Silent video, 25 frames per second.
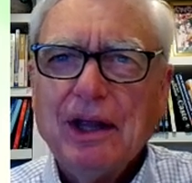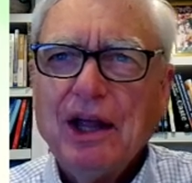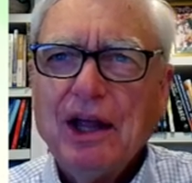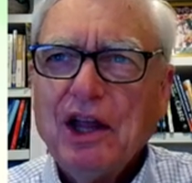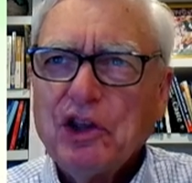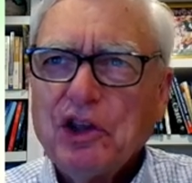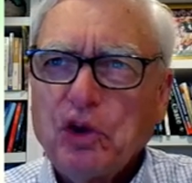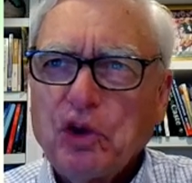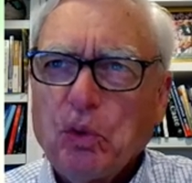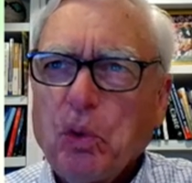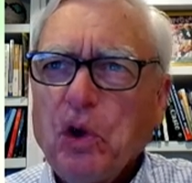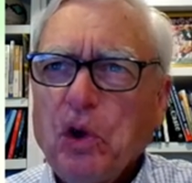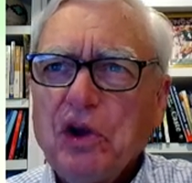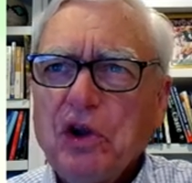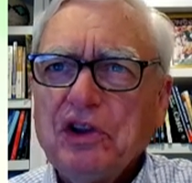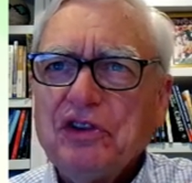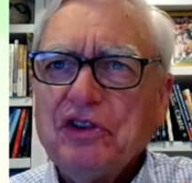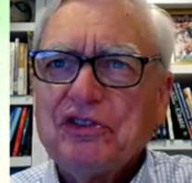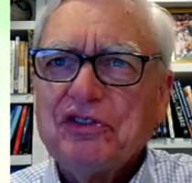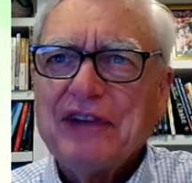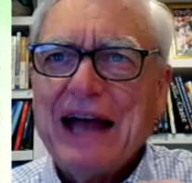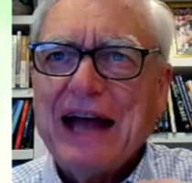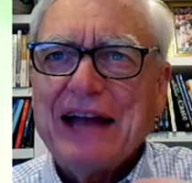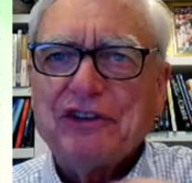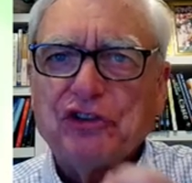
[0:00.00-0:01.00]
The world
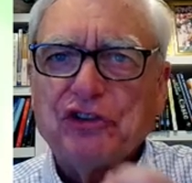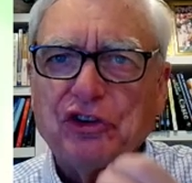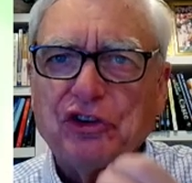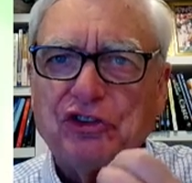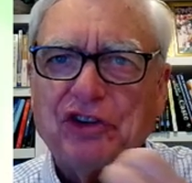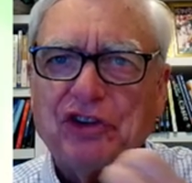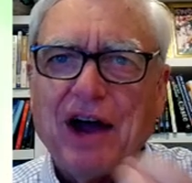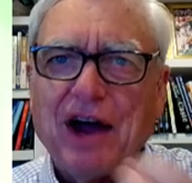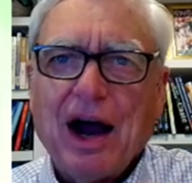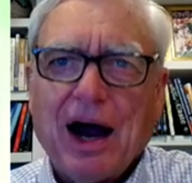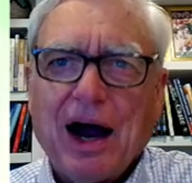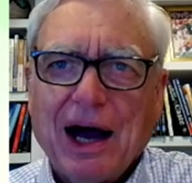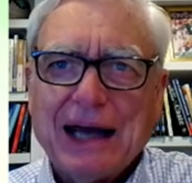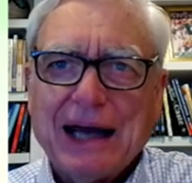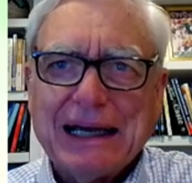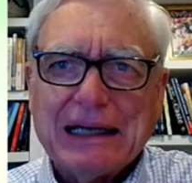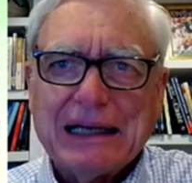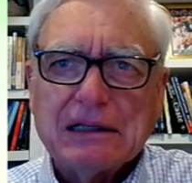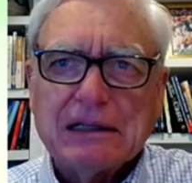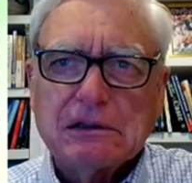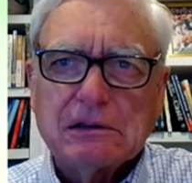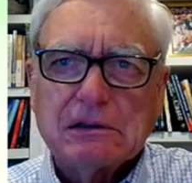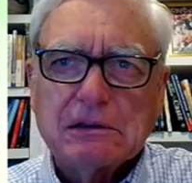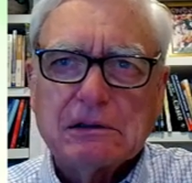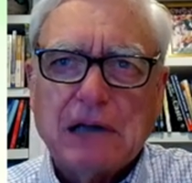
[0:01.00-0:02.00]
is not just
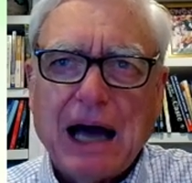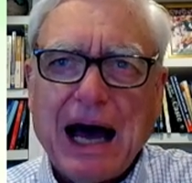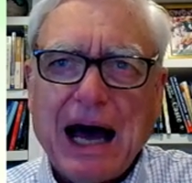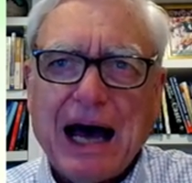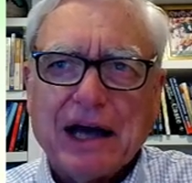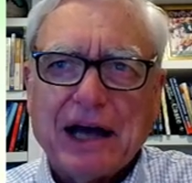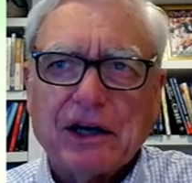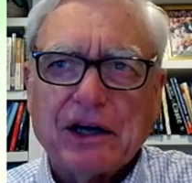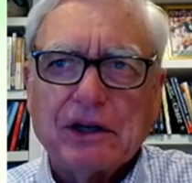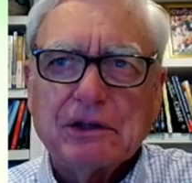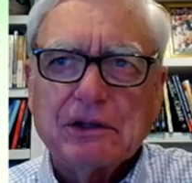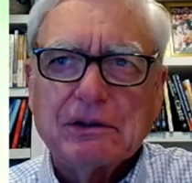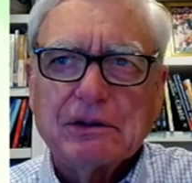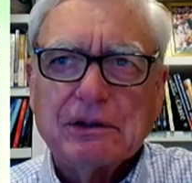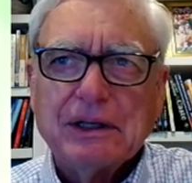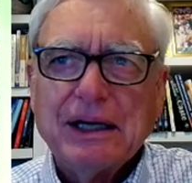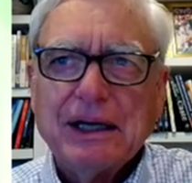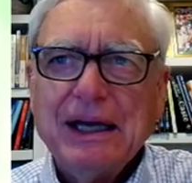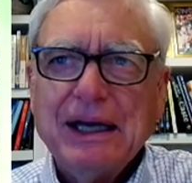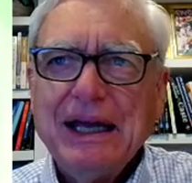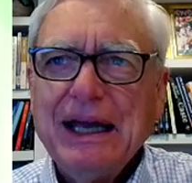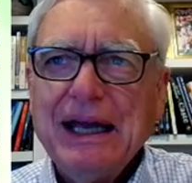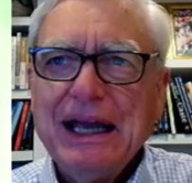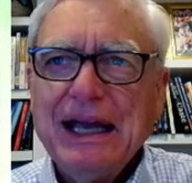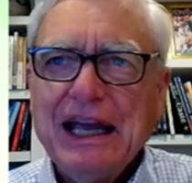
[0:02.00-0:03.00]
hotter.
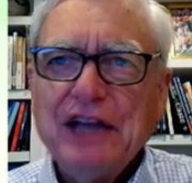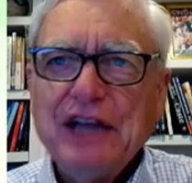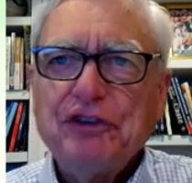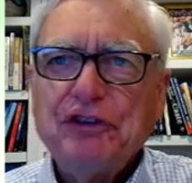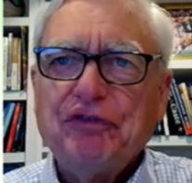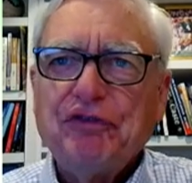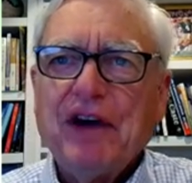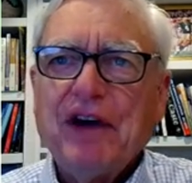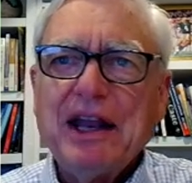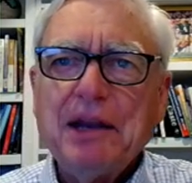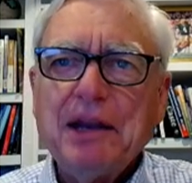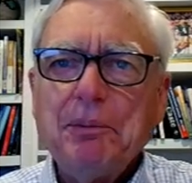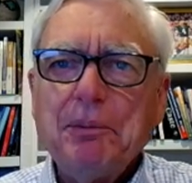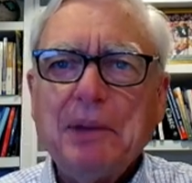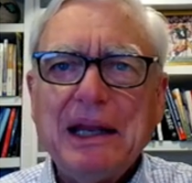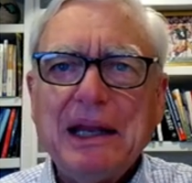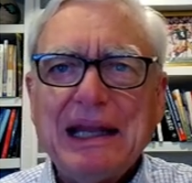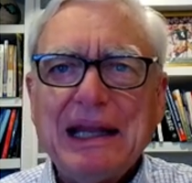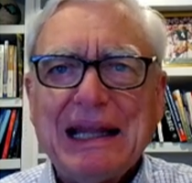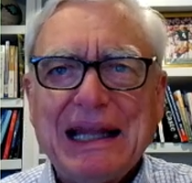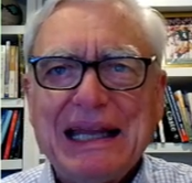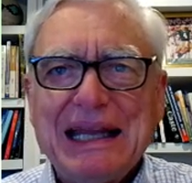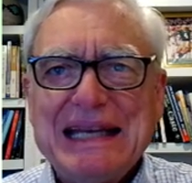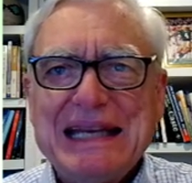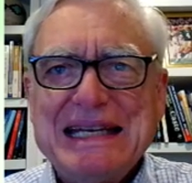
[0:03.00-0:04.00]
It's
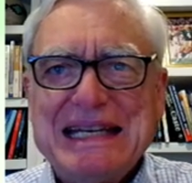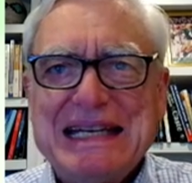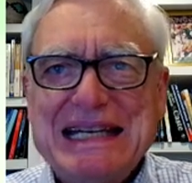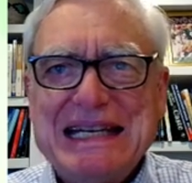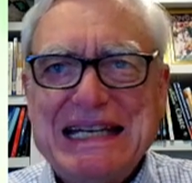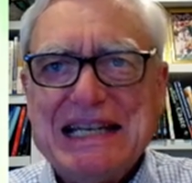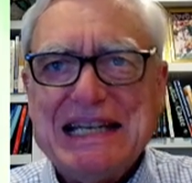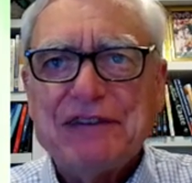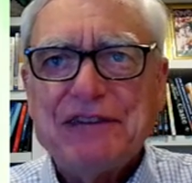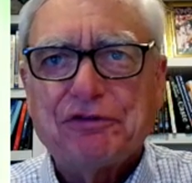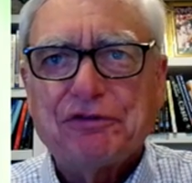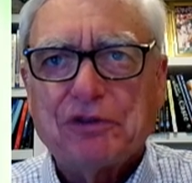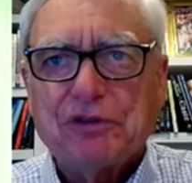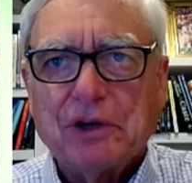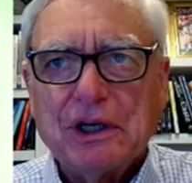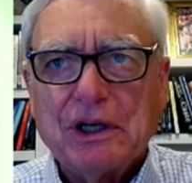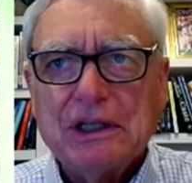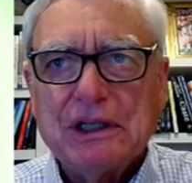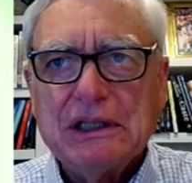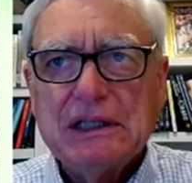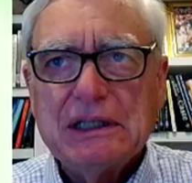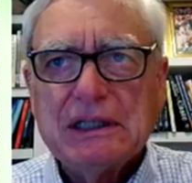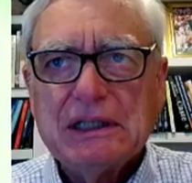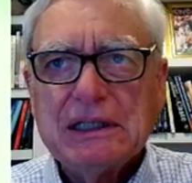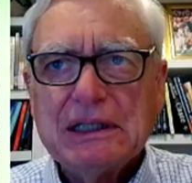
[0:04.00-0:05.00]
fundamentally
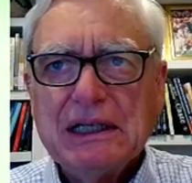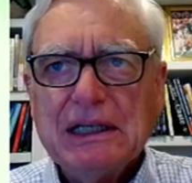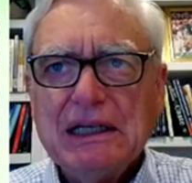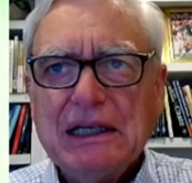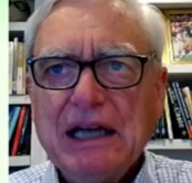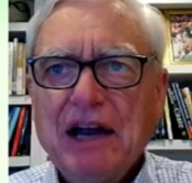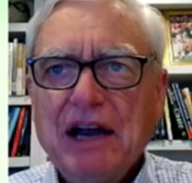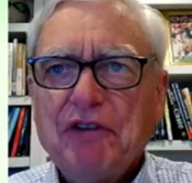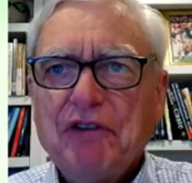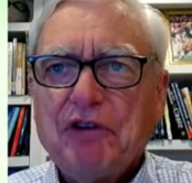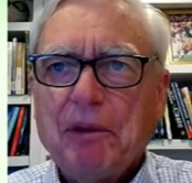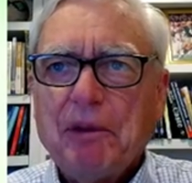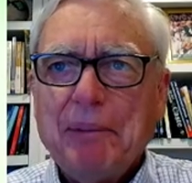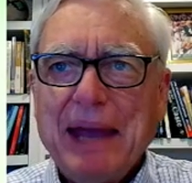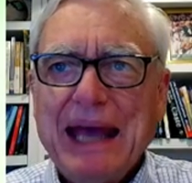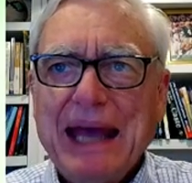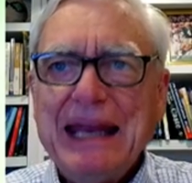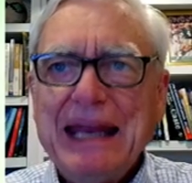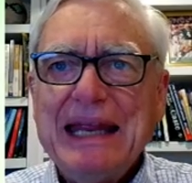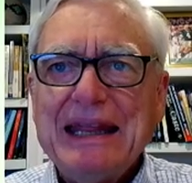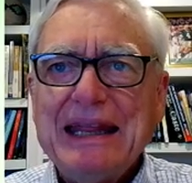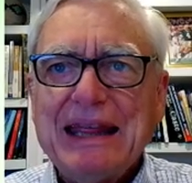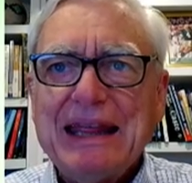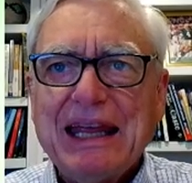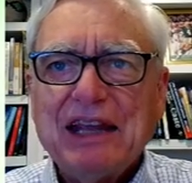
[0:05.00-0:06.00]
different from
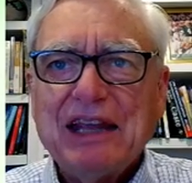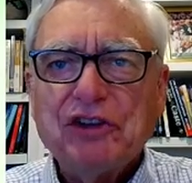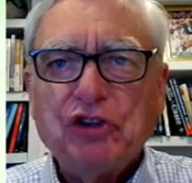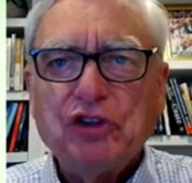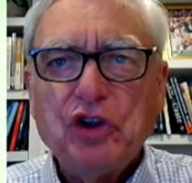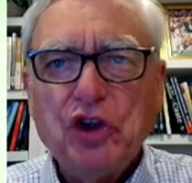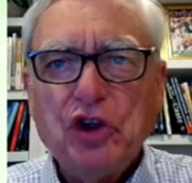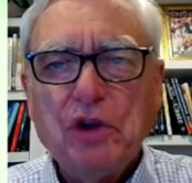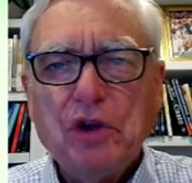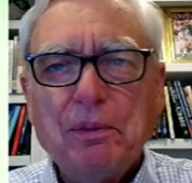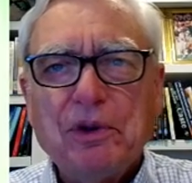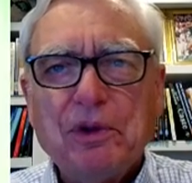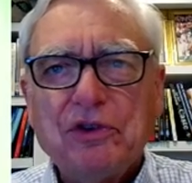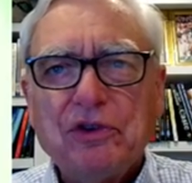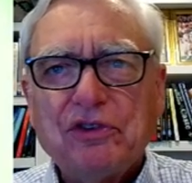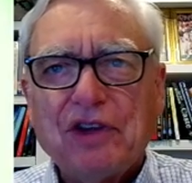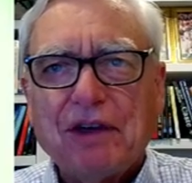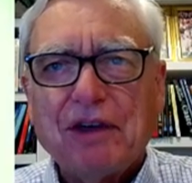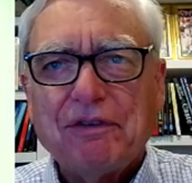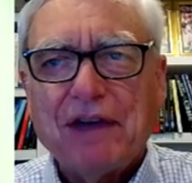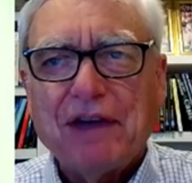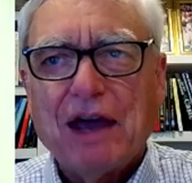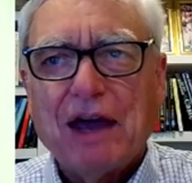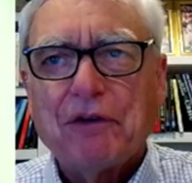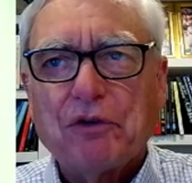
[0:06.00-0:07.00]
anything humans
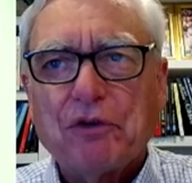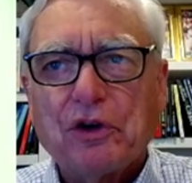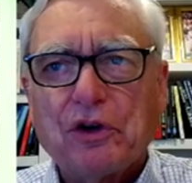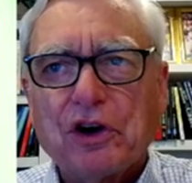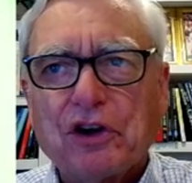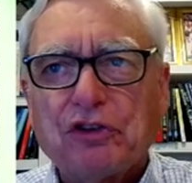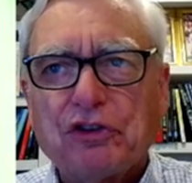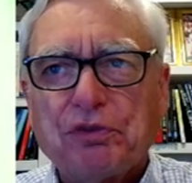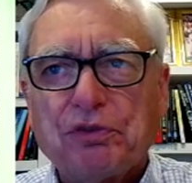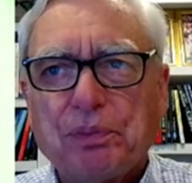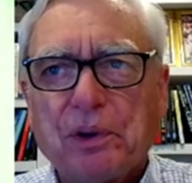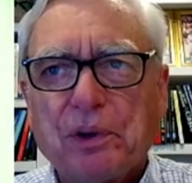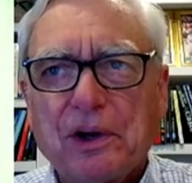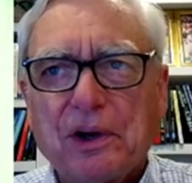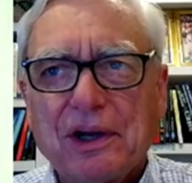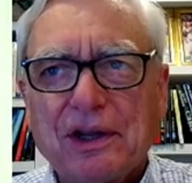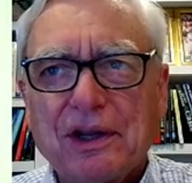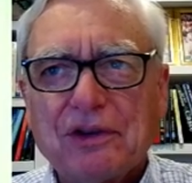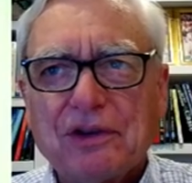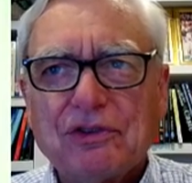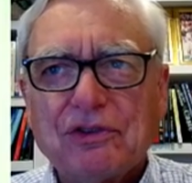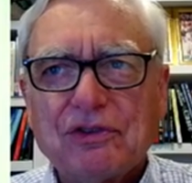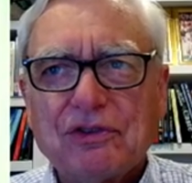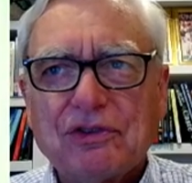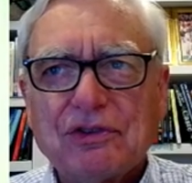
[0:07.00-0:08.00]
have ever
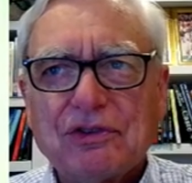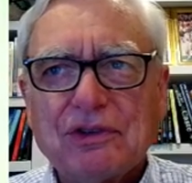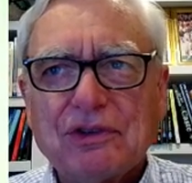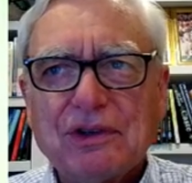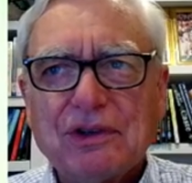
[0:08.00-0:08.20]
experienced.